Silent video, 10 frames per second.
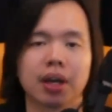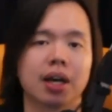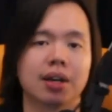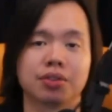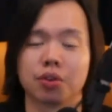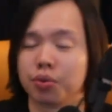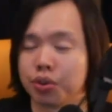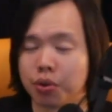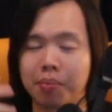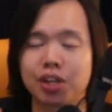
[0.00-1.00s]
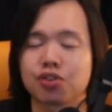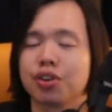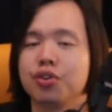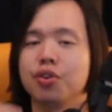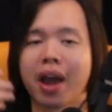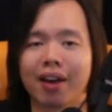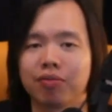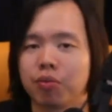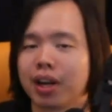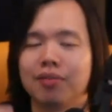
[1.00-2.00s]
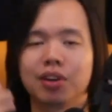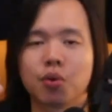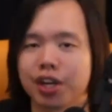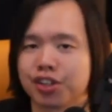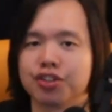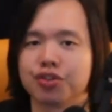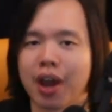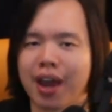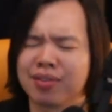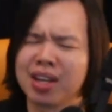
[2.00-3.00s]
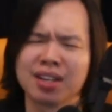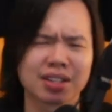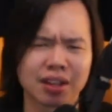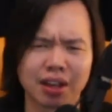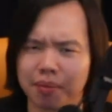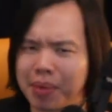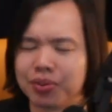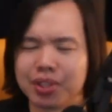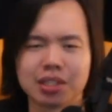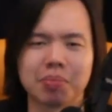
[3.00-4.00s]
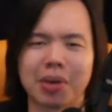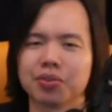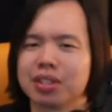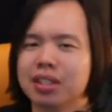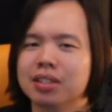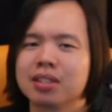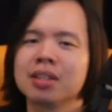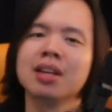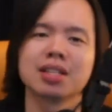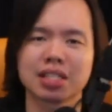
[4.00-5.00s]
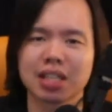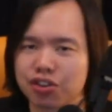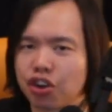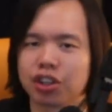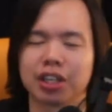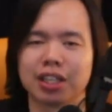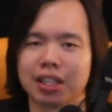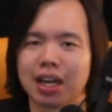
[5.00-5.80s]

So make sure you have whatever questions you have about these mountains. Start jotting it down,